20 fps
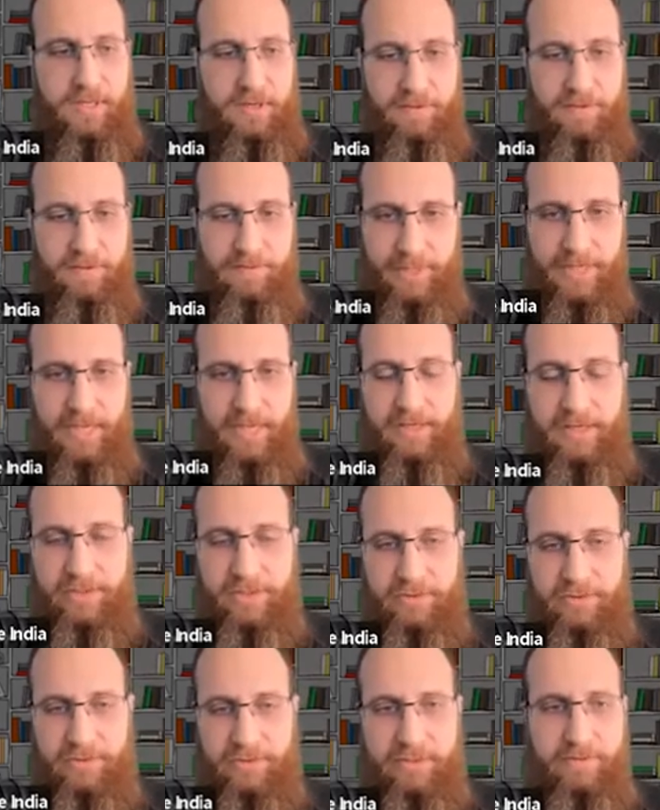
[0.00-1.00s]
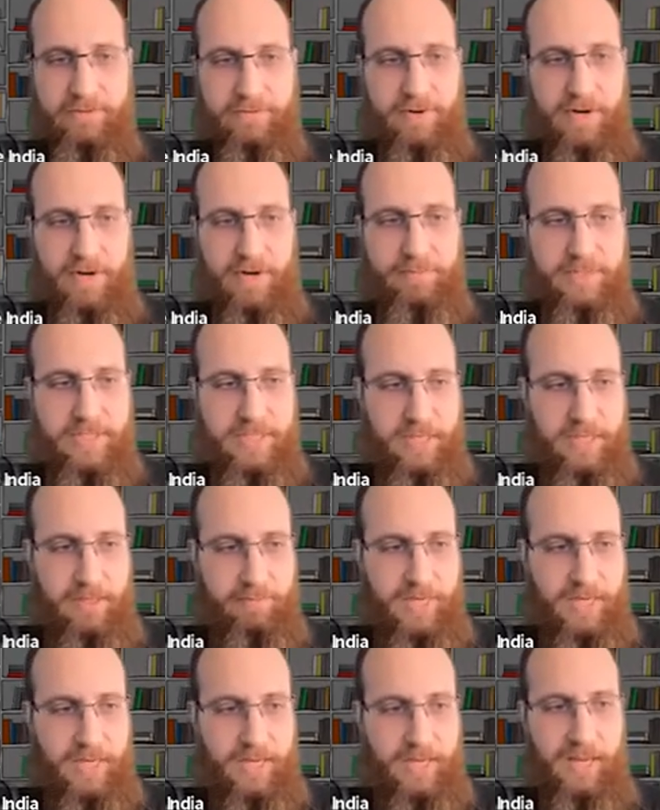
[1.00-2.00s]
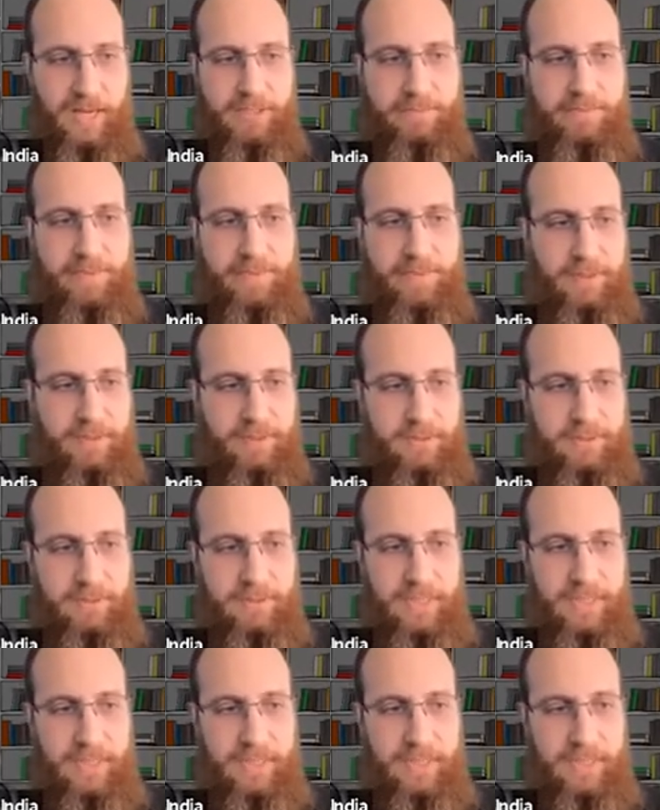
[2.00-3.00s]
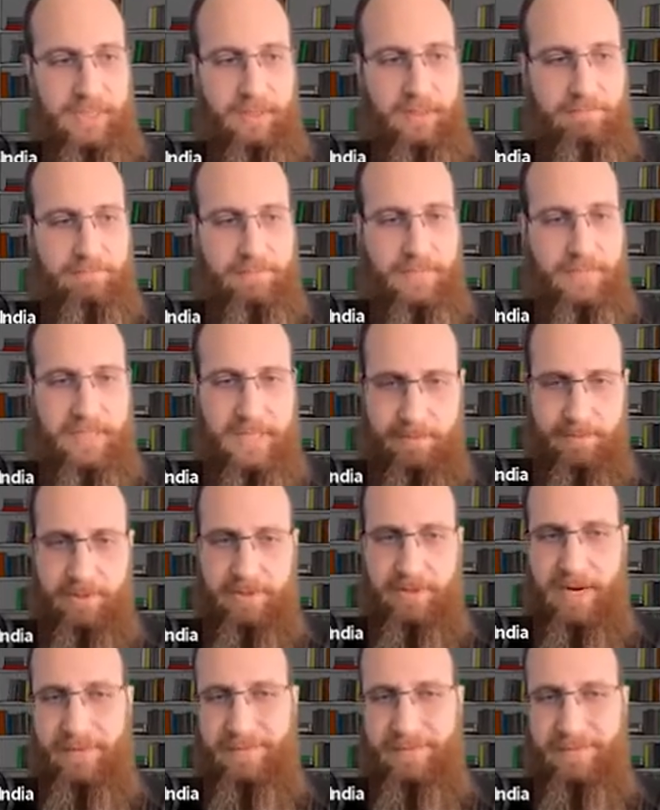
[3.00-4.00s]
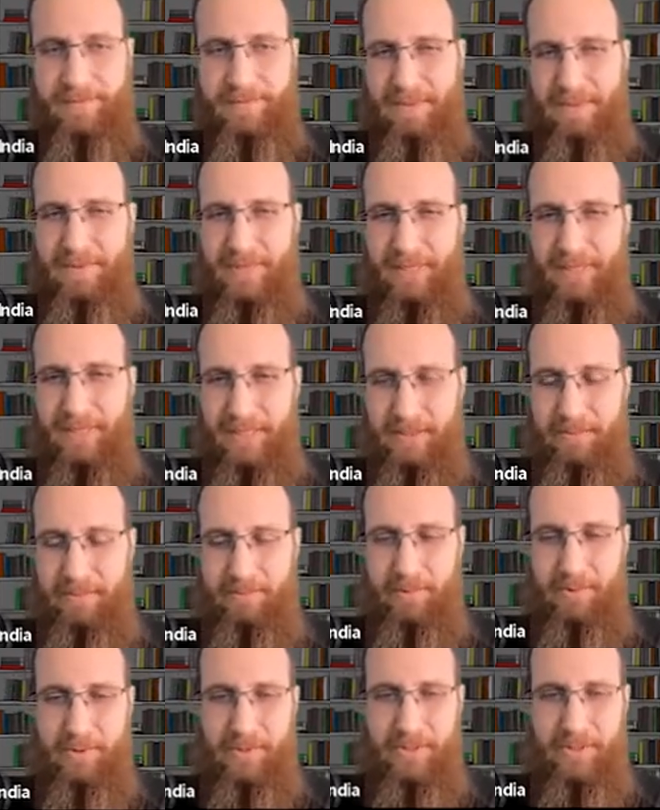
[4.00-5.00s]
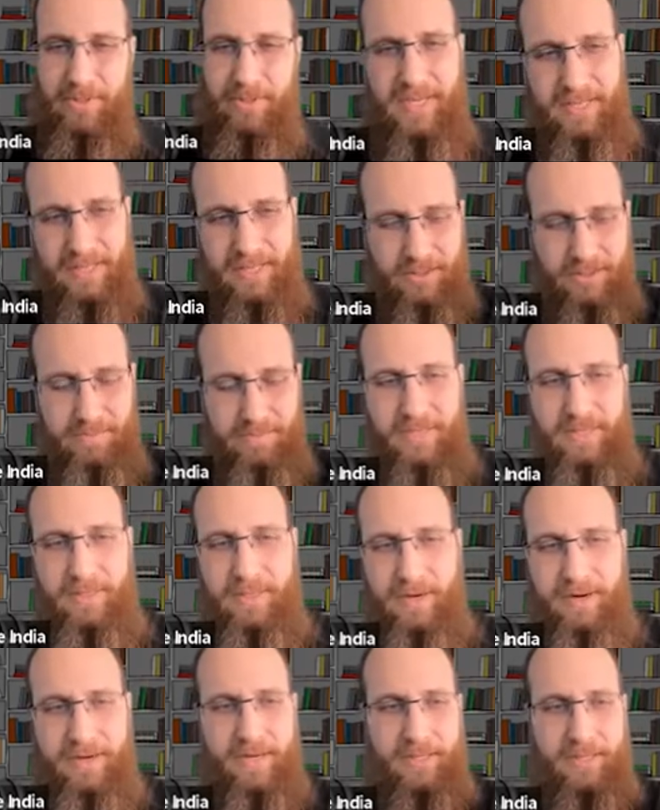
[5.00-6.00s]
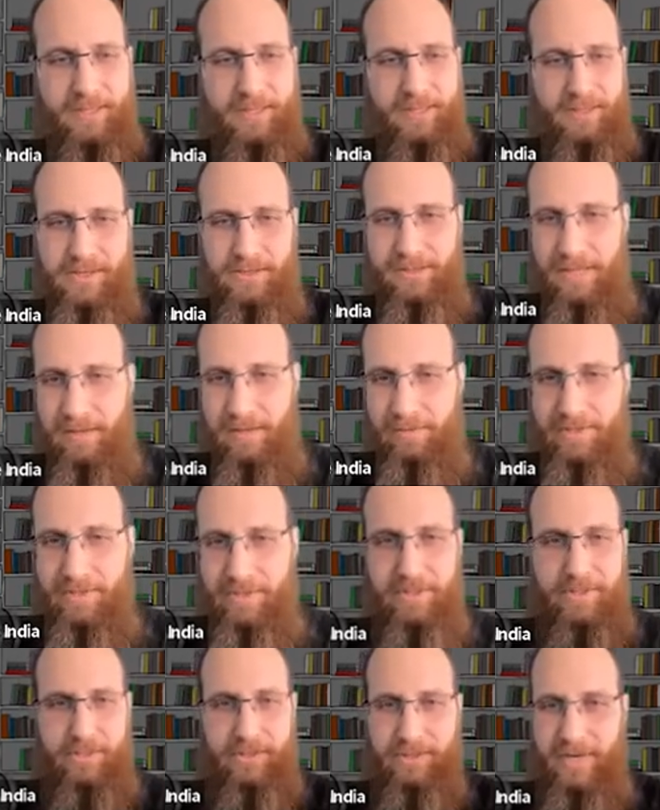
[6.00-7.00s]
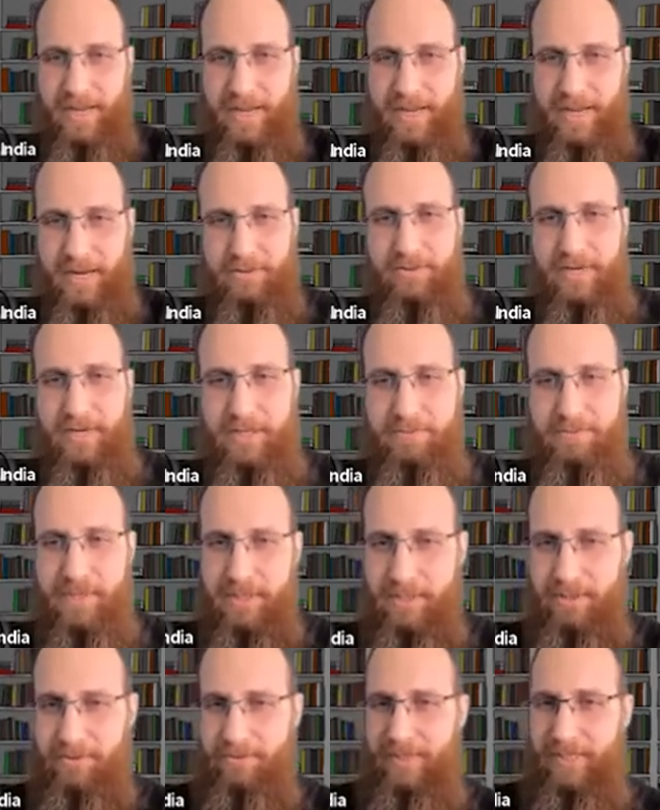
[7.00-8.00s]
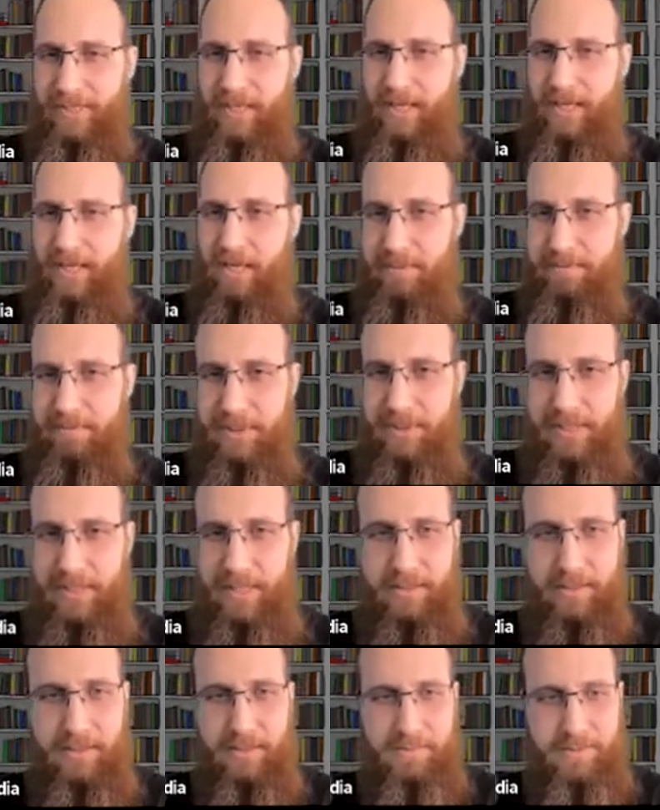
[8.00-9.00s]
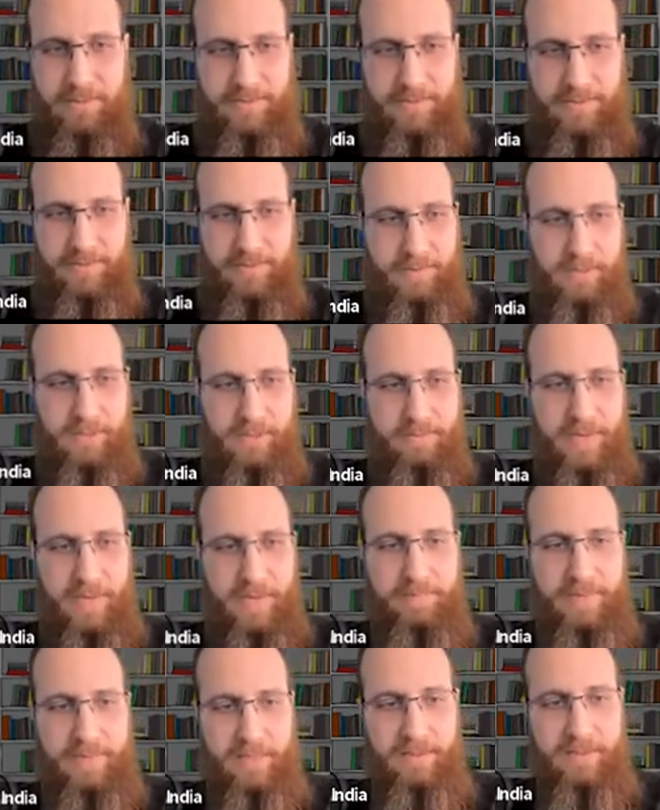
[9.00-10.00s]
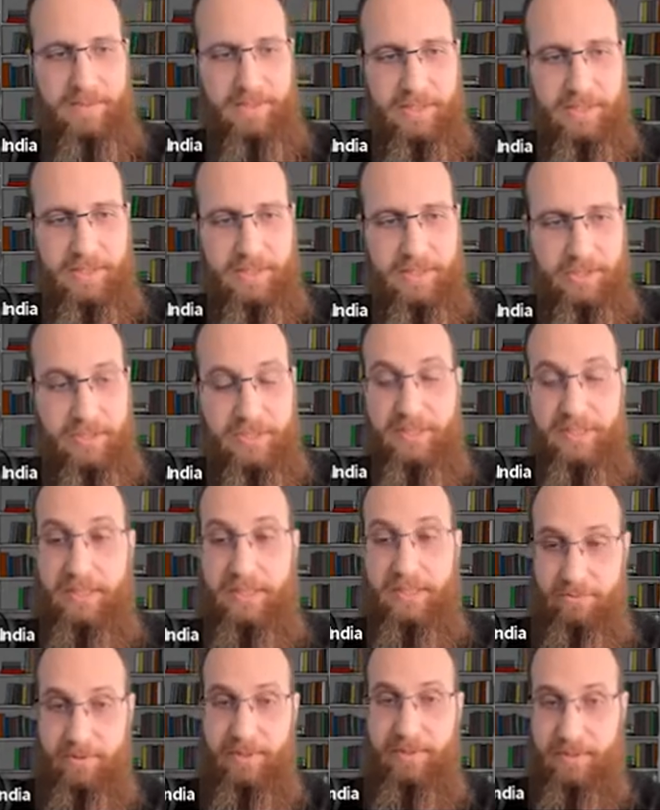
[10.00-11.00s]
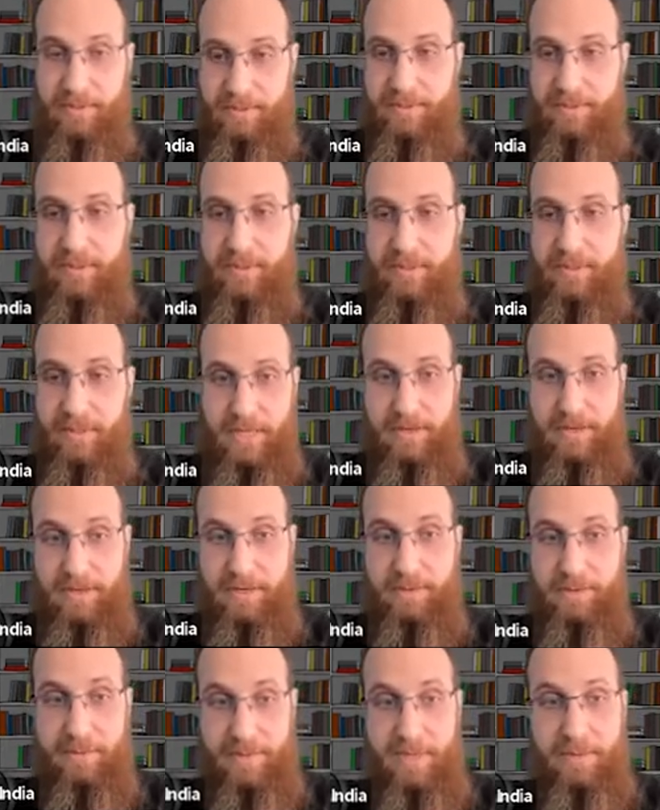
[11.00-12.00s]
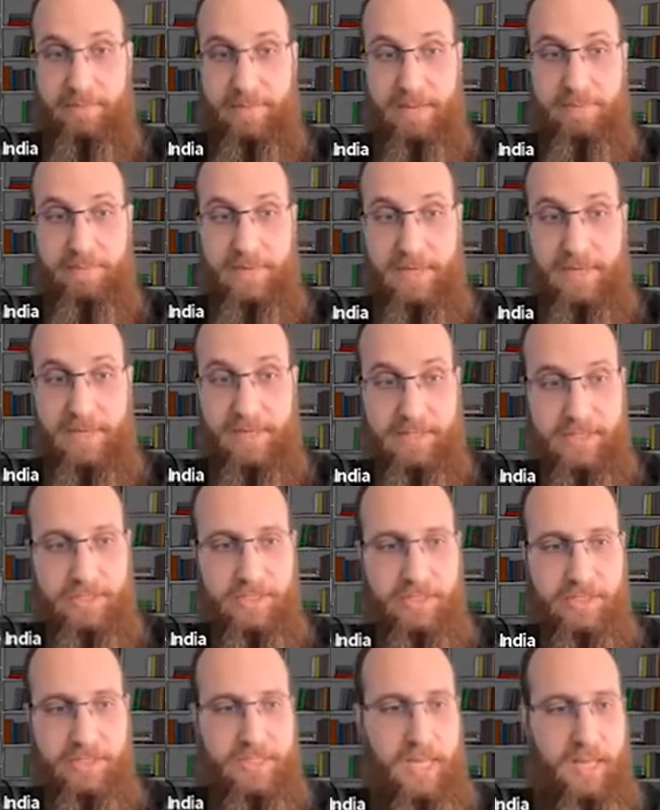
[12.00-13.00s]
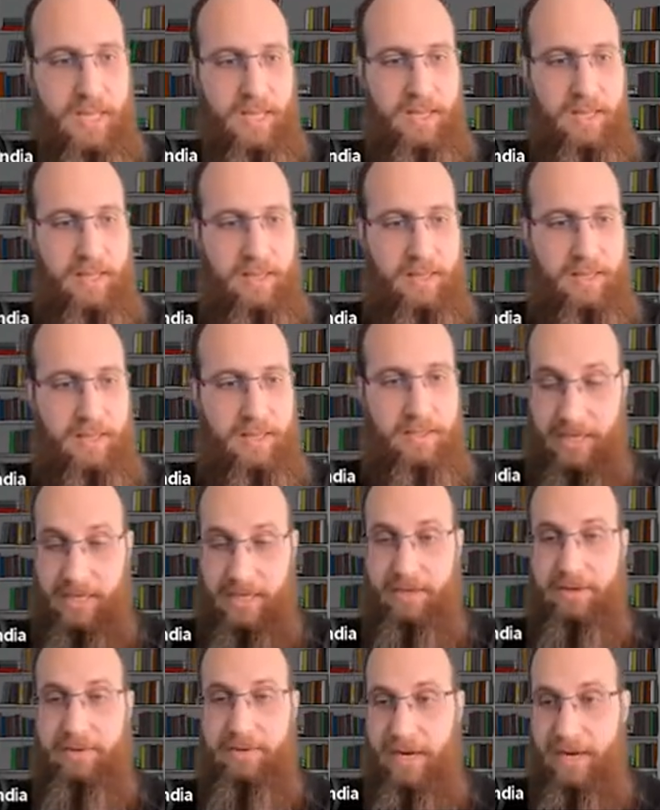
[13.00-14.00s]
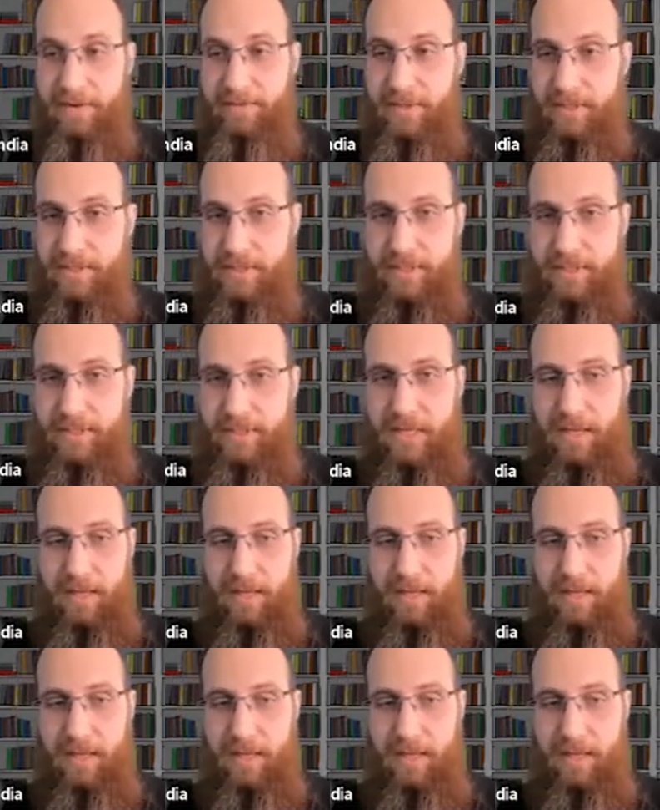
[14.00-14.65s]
you know, if I'm looking at a director of pharmacy in a big hospital, the demographics might be less important. And they certainly, you know, at a senior level, you're at a certain age range, but it doesn't really come into play in terms of helping us make better decisions. And that's really the thing here. You want to be able to make better decisions. Psychographics